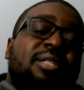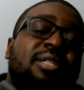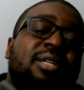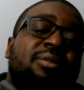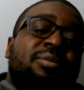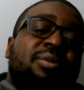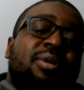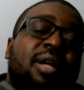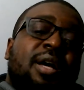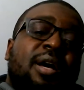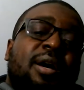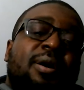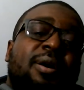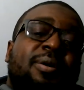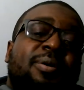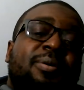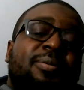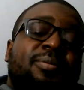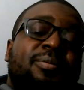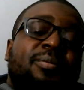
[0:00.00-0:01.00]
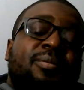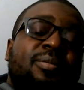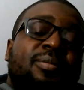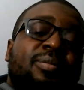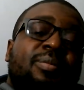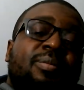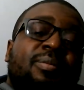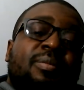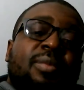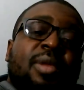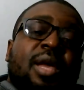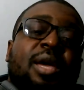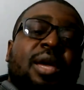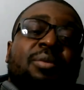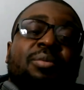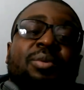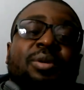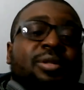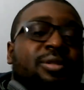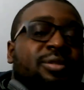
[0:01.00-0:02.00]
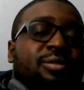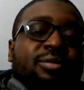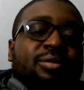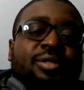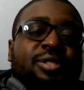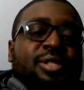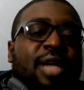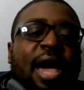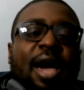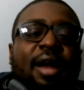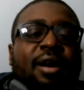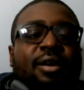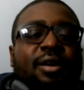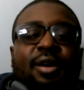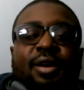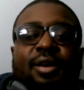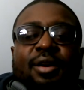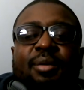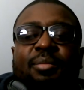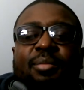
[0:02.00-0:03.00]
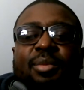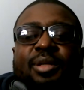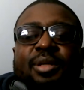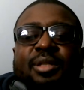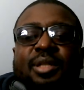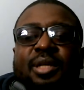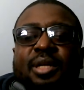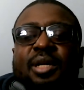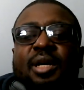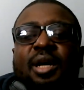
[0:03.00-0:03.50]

he would shatter their numbers.